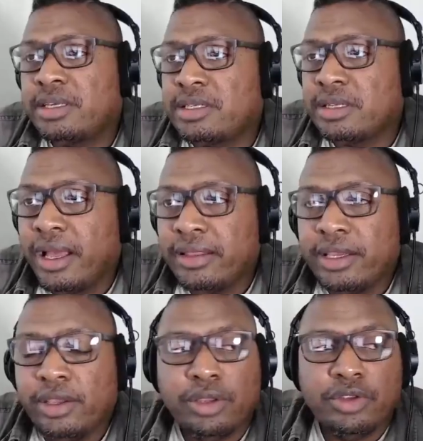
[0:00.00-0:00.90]
a lot that
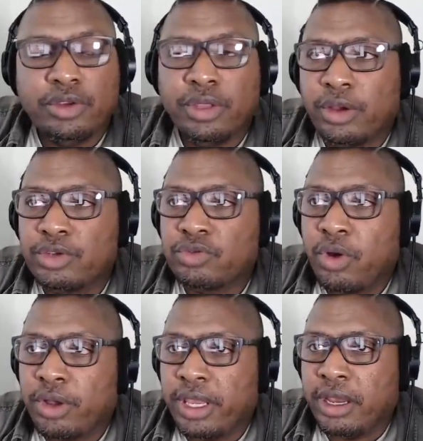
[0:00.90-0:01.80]
you can do that goes
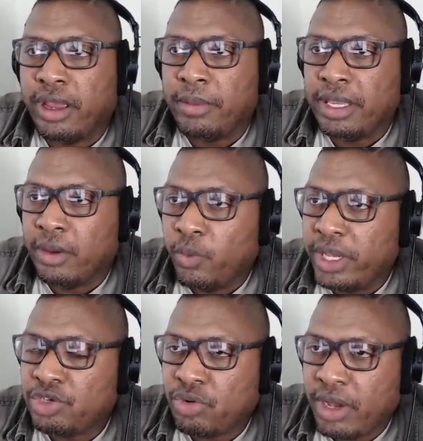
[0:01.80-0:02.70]
wrong here i mean and
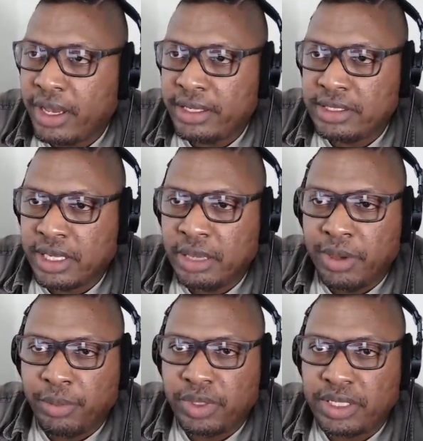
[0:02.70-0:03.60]
we try to keep
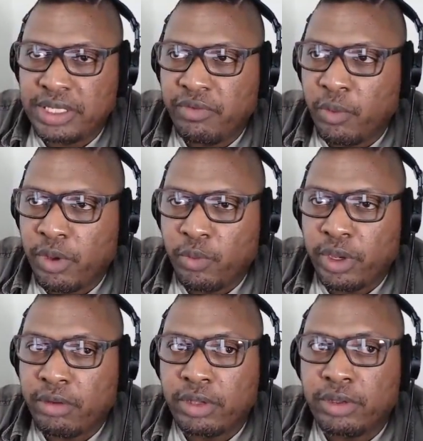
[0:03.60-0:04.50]
up with this even when
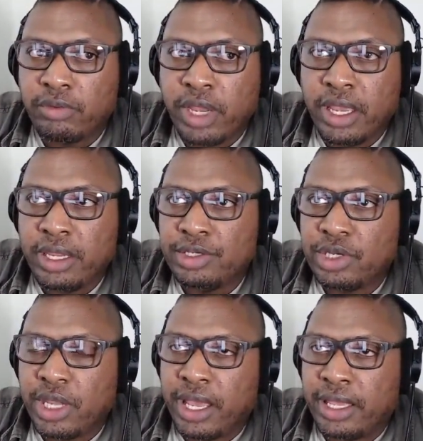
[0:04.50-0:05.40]
we're on the range
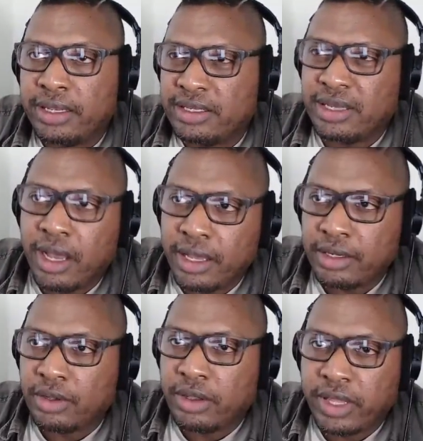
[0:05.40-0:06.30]
and it's hot
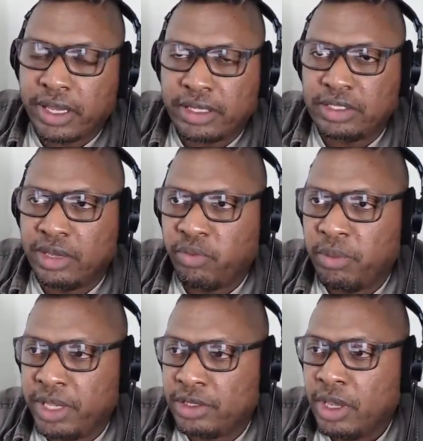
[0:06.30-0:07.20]
and all that kind of stuff we
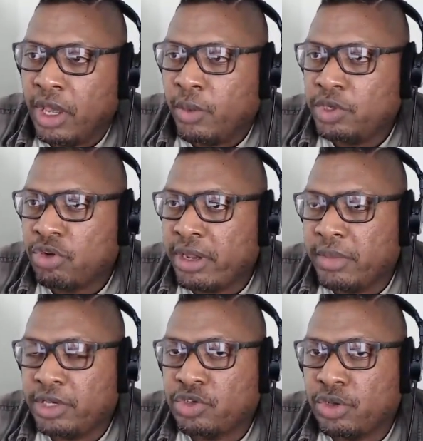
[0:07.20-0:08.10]
make we try to
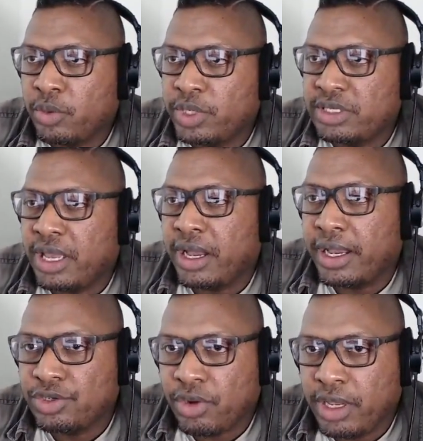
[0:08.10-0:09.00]
make sure that we stay
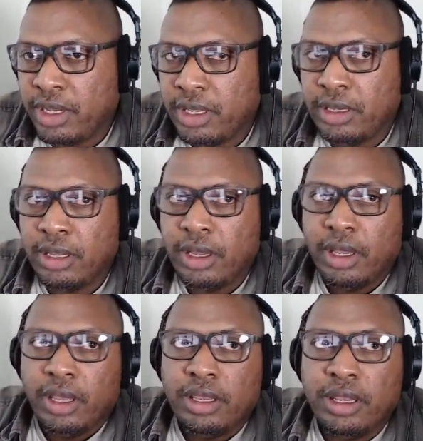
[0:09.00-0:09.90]
hydrated
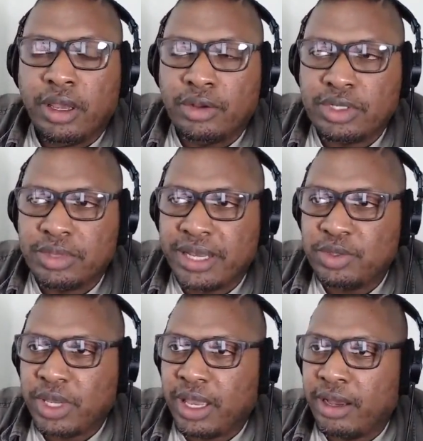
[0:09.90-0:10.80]
you know yeah. sometimes
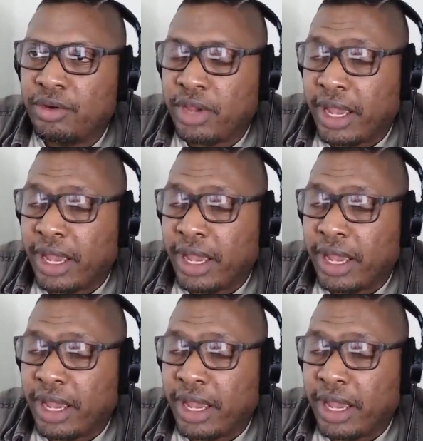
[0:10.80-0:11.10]
we get hungry out